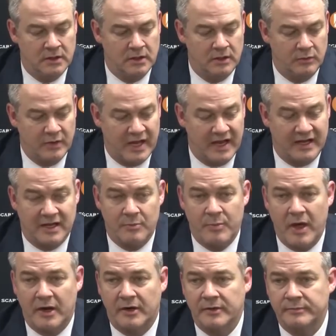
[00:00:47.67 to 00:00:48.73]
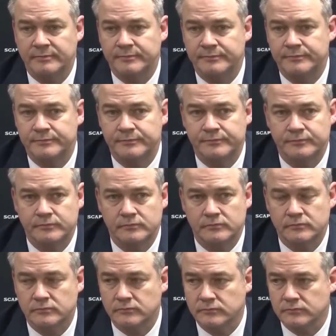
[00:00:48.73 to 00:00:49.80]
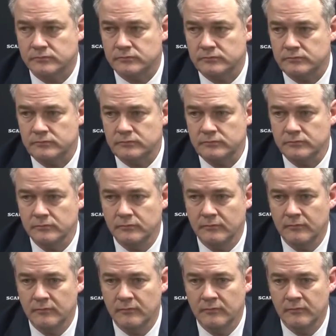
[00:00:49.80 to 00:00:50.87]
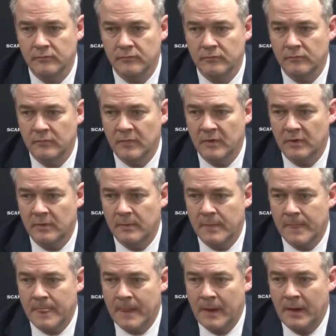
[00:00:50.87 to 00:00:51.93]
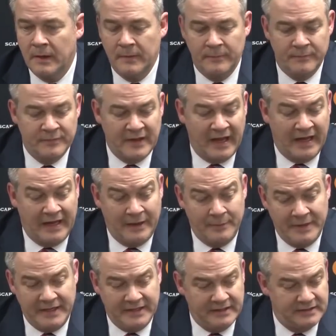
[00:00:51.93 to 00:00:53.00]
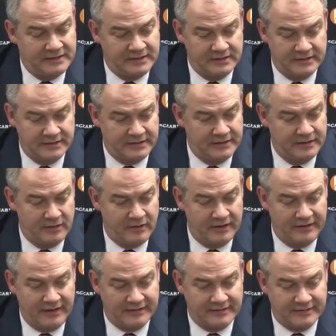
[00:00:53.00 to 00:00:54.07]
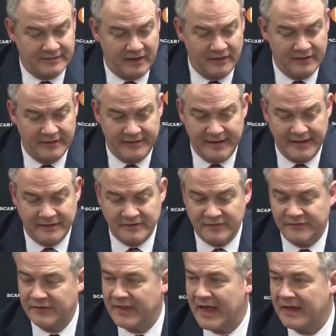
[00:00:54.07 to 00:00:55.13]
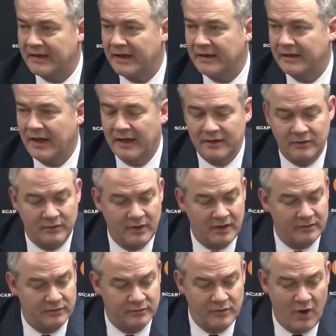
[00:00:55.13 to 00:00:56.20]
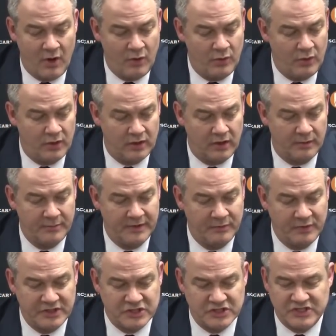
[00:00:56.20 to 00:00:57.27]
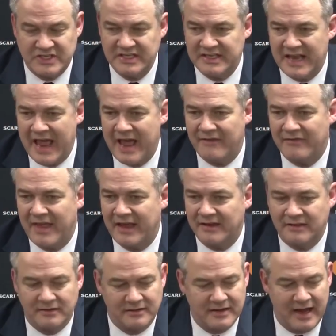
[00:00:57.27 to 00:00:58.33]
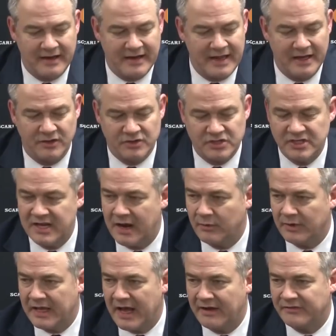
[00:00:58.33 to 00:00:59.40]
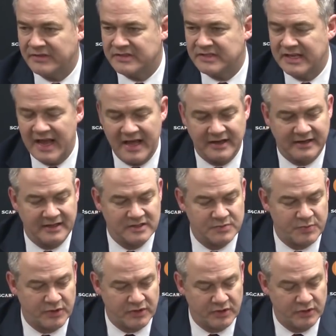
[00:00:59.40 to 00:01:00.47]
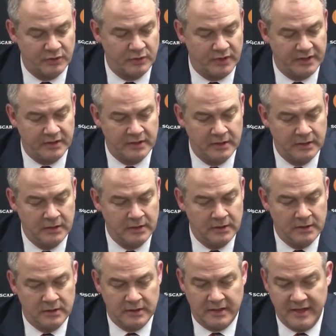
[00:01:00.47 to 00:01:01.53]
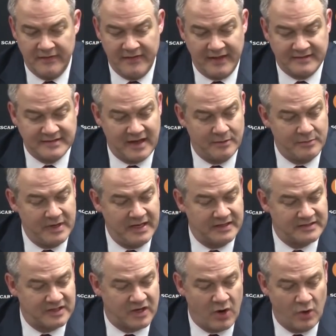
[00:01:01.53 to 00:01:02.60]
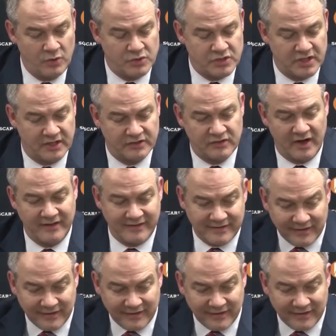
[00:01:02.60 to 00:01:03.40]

uh, we got to get better. Steve, the slow start. How much of that was due to the quick turnaround? I mean, you know, I'd like to tell you the answer for that. I, I don't, I don't know. I mean, we just didn't have that kind of energy that we obviously had against Purdue, and. Again, that's on me as a coach, and I tried to